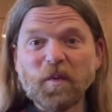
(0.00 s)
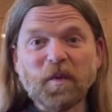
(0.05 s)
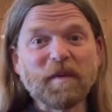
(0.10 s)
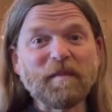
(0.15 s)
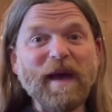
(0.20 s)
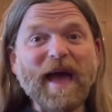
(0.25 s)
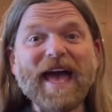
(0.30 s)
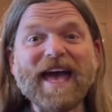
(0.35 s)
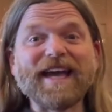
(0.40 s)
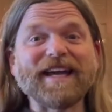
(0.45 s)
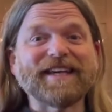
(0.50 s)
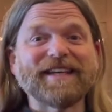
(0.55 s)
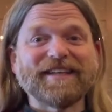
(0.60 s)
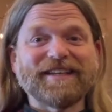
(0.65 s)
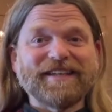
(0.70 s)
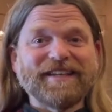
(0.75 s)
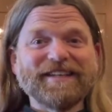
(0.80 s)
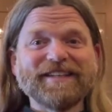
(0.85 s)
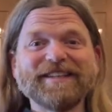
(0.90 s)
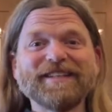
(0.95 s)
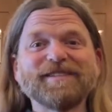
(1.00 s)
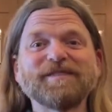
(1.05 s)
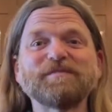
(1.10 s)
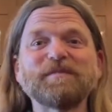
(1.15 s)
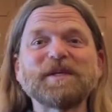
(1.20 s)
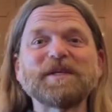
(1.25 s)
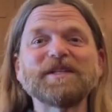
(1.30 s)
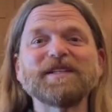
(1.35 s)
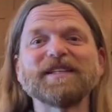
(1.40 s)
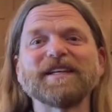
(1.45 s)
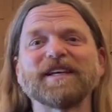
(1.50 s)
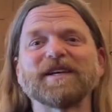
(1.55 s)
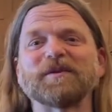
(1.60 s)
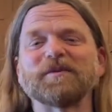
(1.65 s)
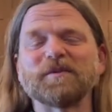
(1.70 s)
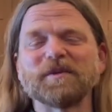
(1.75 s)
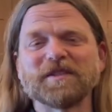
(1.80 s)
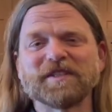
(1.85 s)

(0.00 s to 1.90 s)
we're back in this building,